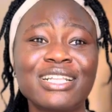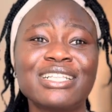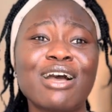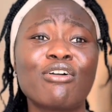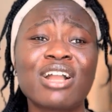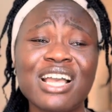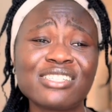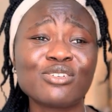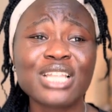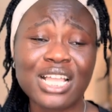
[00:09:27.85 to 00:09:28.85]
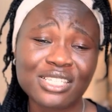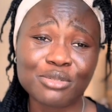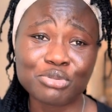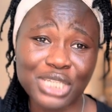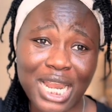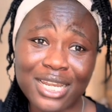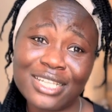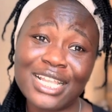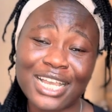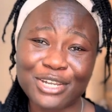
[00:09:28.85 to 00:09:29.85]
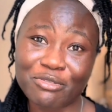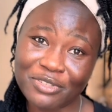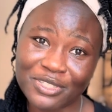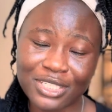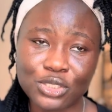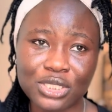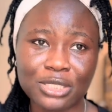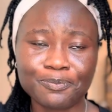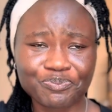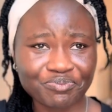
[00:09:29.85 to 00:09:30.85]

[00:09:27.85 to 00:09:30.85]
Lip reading: that, oh guys, not that deep, Jari, that kind of a thing, you see.